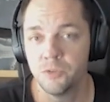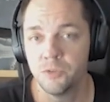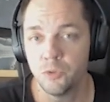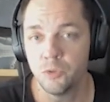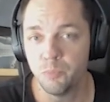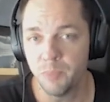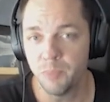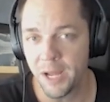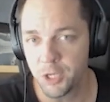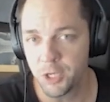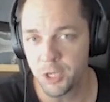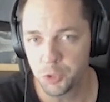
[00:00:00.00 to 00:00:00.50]
to
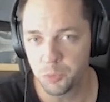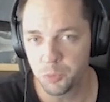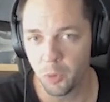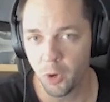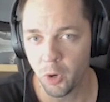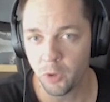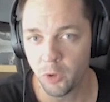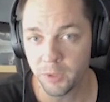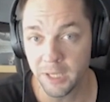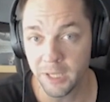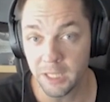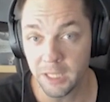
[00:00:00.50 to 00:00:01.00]

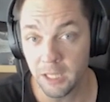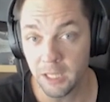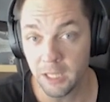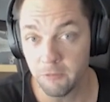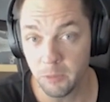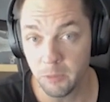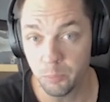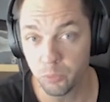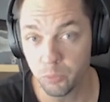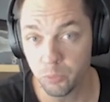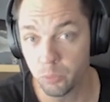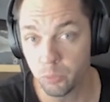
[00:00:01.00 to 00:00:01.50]
benchmark and give
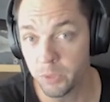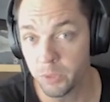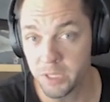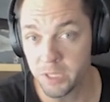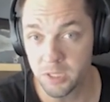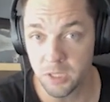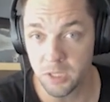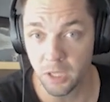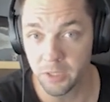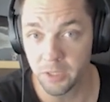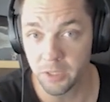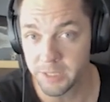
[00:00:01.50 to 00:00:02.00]
a pretty
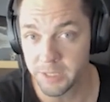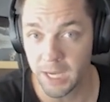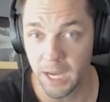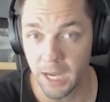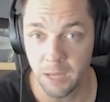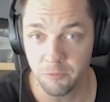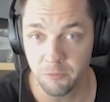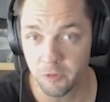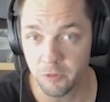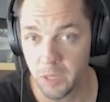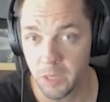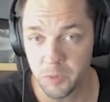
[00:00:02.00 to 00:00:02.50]
solid
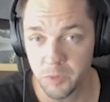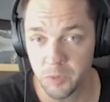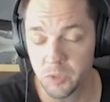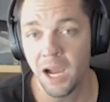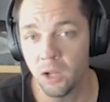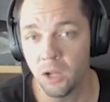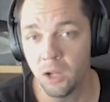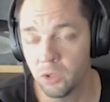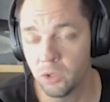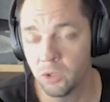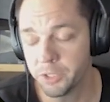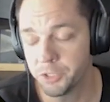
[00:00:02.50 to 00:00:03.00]
time frame
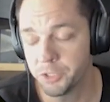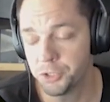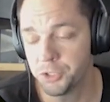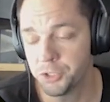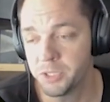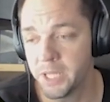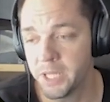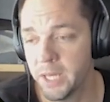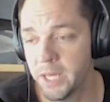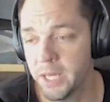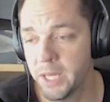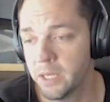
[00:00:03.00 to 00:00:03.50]
how long it
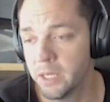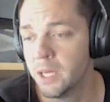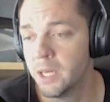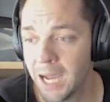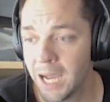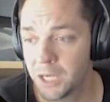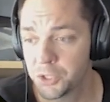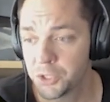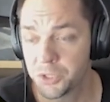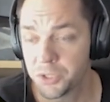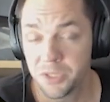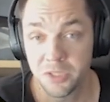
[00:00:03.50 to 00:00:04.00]
should take to
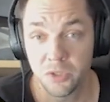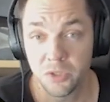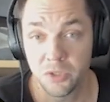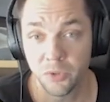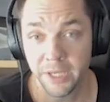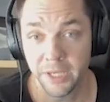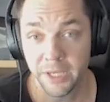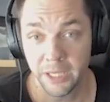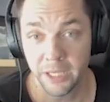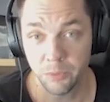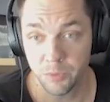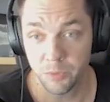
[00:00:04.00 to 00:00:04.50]
actually
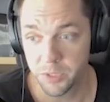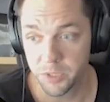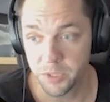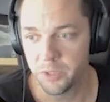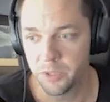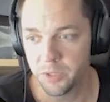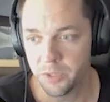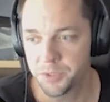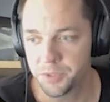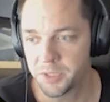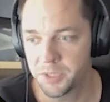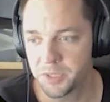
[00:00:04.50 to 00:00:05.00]
start getting
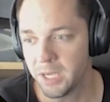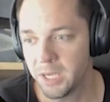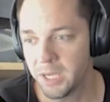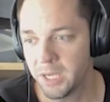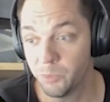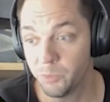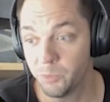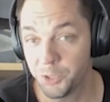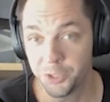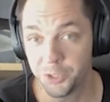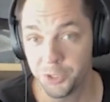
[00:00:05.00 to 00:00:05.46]
results. And we